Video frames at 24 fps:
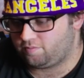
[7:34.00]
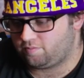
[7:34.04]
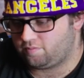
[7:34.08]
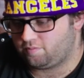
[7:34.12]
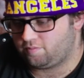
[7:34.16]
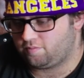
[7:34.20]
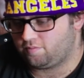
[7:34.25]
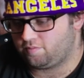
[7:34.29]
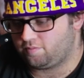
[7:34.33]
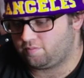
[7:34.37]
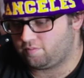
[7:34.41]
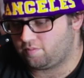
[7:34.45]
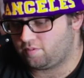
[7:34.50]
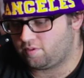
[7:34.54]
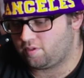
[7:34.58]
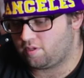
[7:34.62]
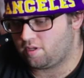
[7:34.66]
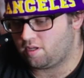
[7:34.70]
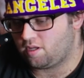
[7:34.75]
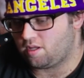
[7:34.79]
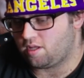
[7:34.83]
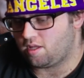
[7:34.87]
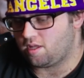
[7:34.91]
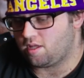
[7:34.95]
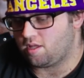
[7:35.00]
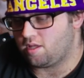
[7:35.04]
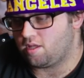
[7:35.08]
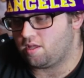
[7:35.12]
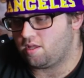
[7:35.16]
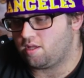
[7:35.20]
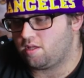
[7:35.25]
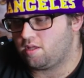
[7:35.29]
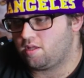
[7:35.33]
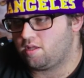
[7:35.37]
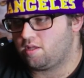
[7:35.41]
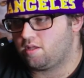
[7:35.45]

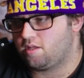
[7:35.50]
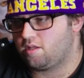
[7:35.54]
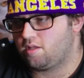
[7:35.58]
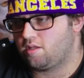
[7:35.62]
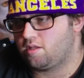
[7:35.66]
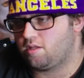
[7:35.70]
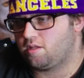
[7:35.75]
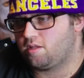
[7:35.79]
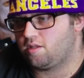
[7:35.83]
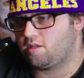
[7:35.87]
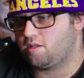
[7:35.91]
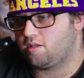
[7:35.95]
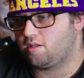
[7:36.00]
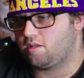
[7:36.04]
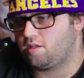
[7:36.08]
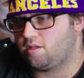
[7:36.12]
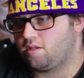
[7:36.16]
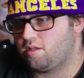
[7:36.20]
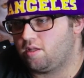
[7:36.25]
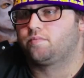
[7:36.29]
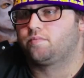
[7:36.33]
(not speaking)